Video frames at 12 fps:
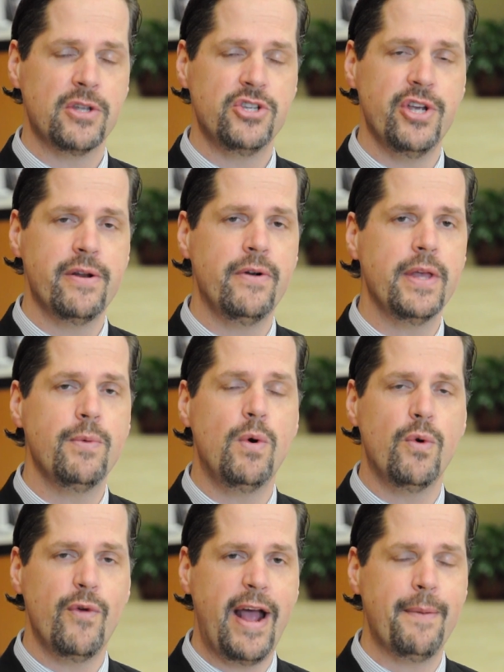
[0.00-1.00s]
Generally,
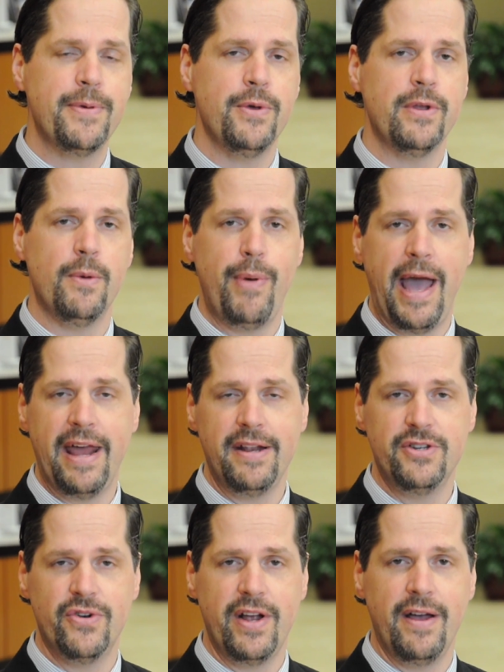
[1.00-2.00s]
we'll wrap you in a
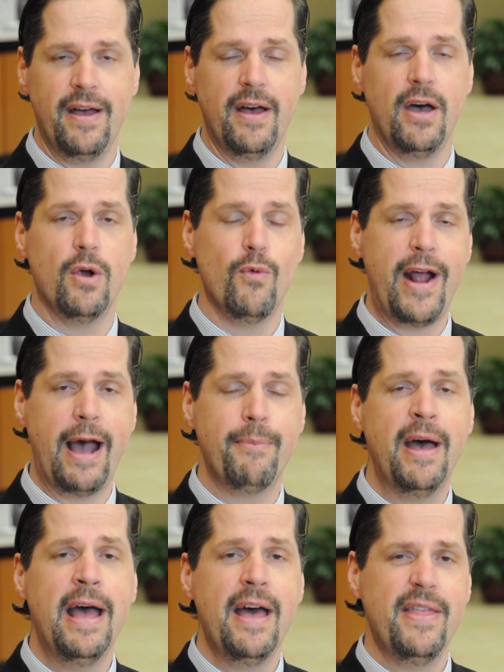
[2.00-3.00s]
padded
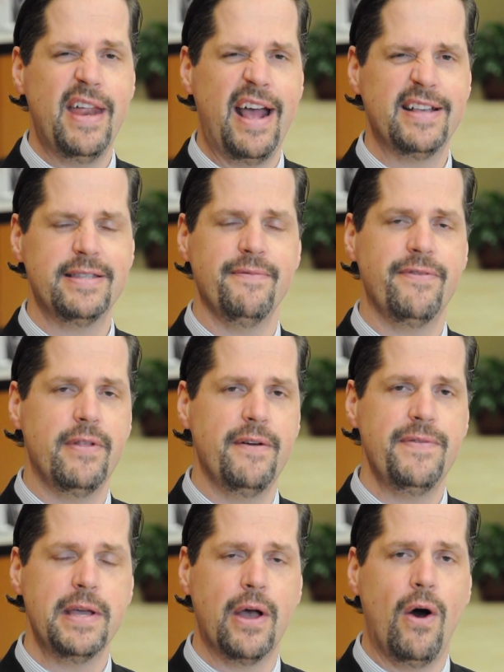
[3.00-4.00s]
wrap that has some
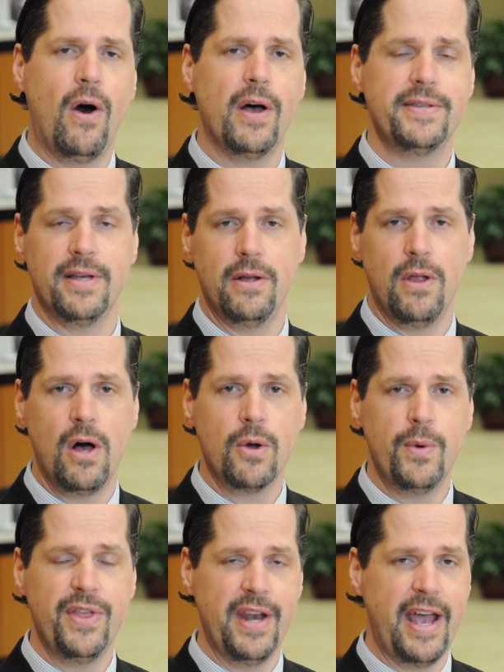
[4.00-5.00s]
fluffy gauze
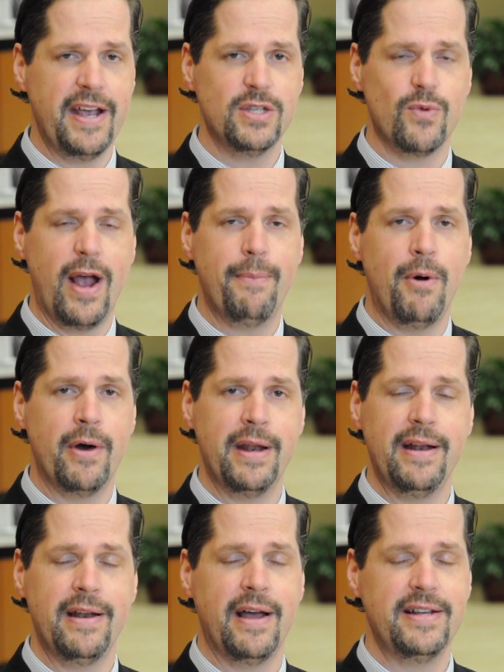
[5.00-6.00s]
along with an ACE wrap on
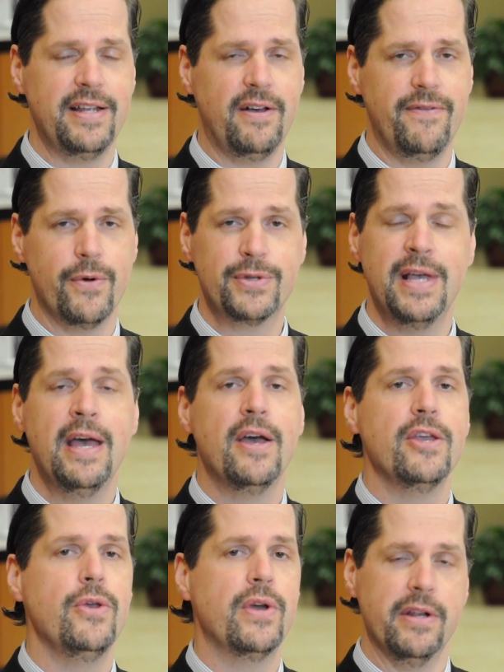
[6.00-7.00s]
it. And I tell folks
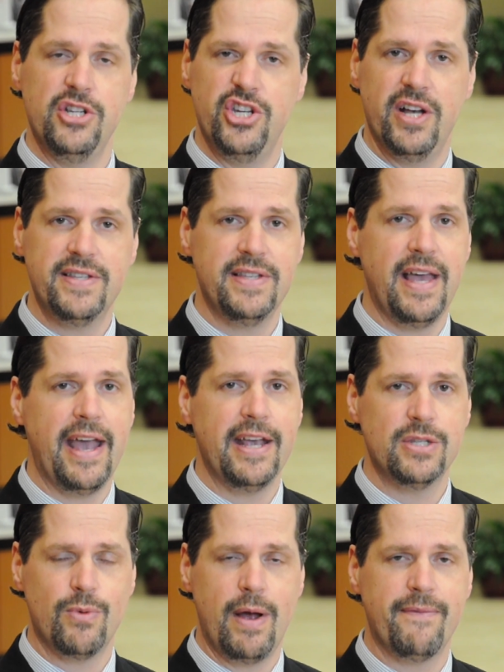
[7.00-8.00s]
you can adjust the
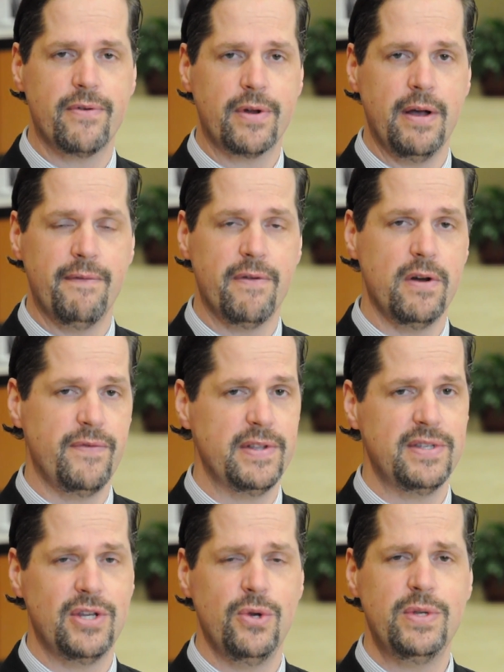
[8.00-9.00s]
ACE wrap for comfort. If
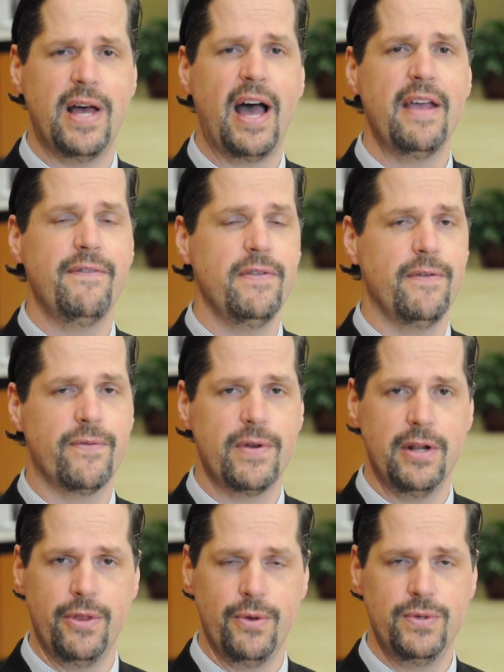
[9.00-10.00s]
it's too tight, feel
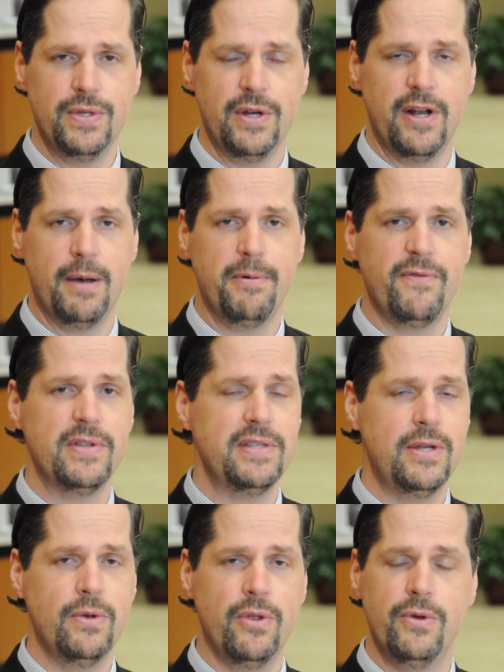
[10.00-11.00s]
free to loosen it up. If
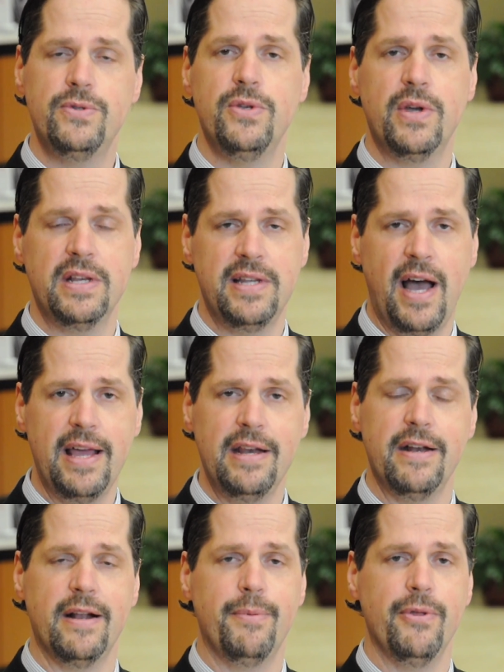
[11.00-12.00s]
it's too loose, you can
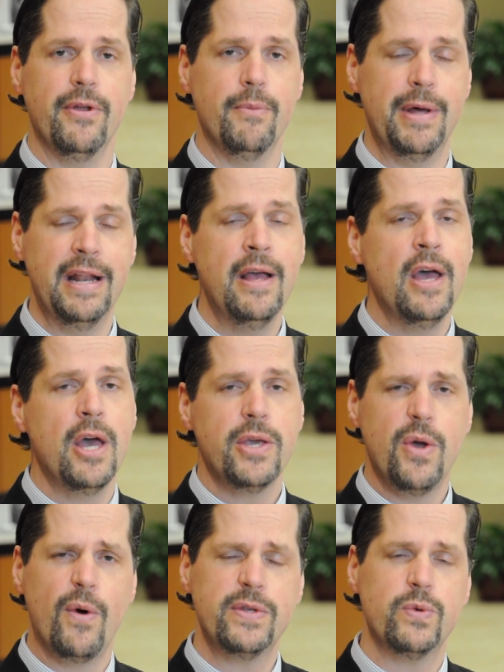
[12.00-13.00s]
tighten it up a little bit.
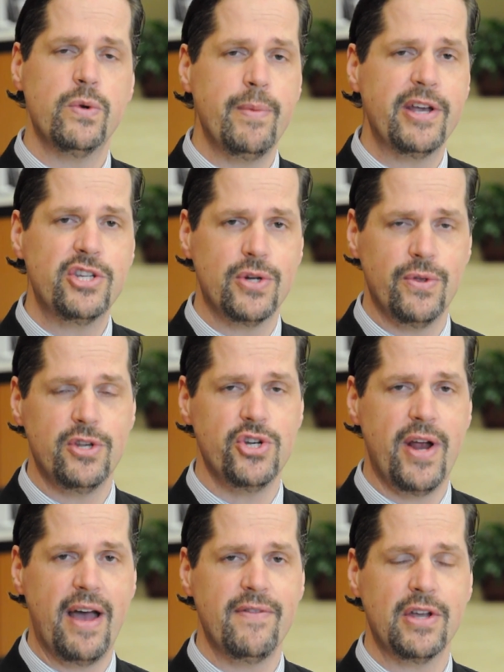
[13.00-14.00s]
You always want to make sure that
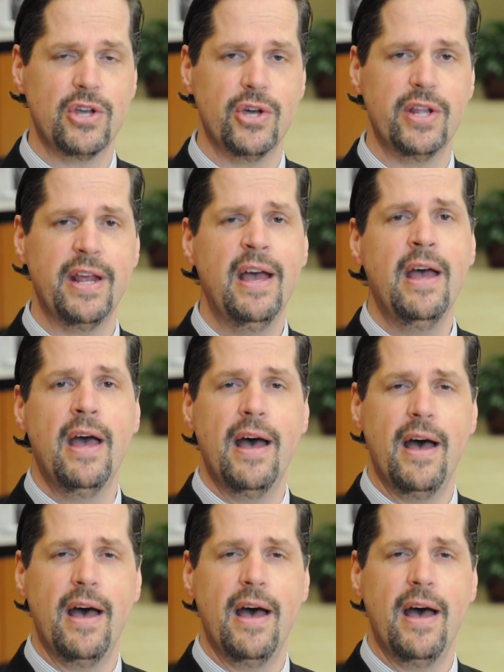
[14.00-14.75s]
you're having good